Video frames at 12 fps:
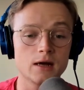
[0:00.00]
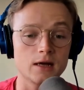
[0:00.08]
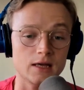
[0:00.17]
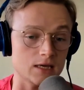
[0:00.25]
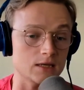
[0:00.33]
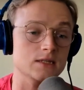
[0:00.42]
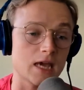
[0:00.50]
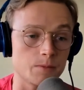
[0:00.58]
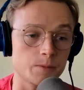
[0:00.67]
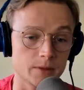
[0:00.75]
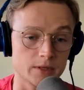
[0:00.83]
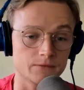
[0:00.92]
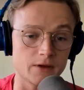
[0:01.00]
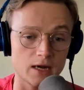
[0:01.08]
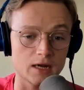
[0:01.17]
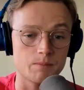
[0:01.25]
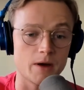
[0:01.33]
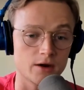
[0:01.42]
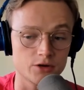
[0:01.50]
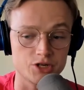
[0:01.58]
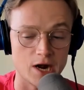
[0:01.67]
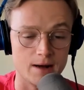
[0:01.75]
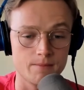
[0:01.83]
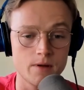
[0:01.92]
he is capable of getting a better
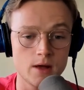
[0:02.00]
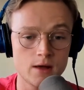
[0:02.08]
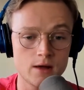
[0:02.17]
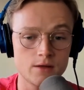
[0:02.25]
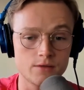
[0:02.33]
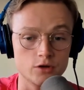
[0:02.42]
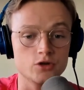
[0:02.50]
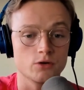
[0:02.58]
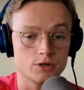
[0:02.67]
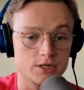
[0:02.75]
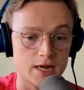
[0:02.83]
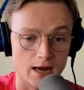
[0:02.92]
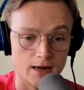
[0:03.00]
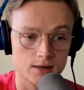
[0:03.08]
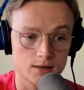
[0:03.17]
job than Georgia Tech.